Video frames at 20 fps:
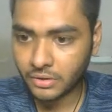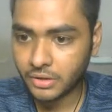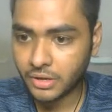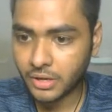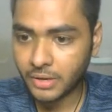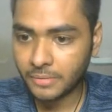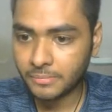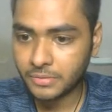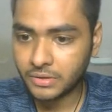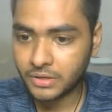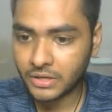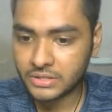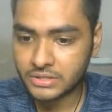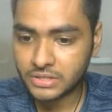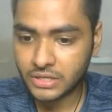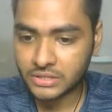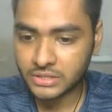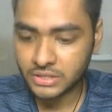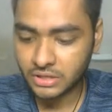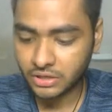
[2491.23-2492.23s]

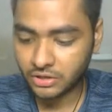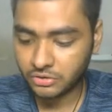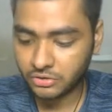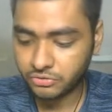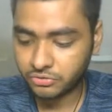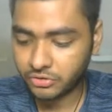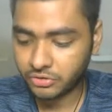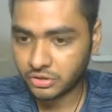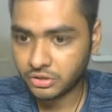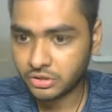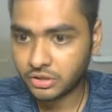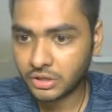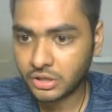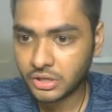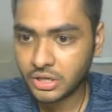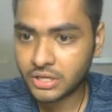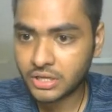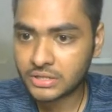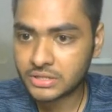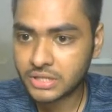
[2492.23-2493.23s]
message
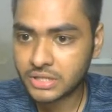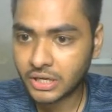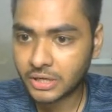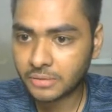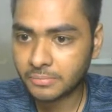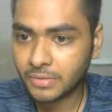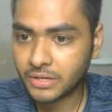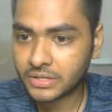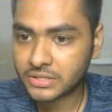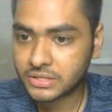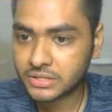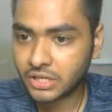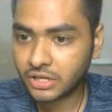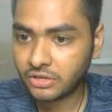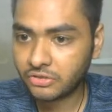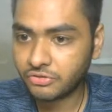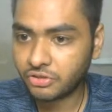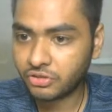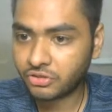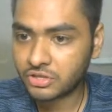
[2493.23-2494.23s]
and set message,
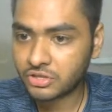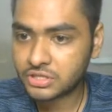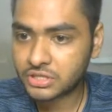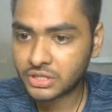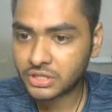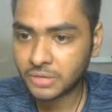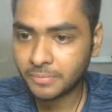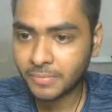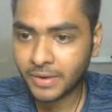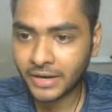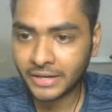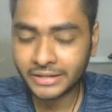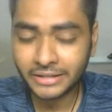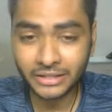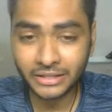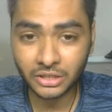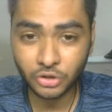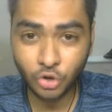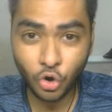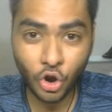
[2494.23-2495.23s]
which is the my
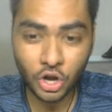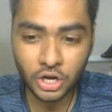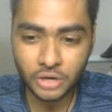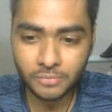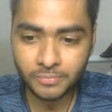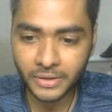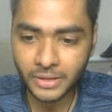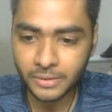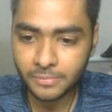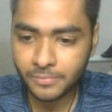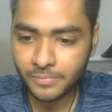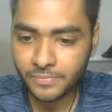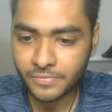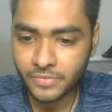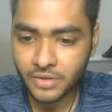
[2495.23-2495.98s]
column name,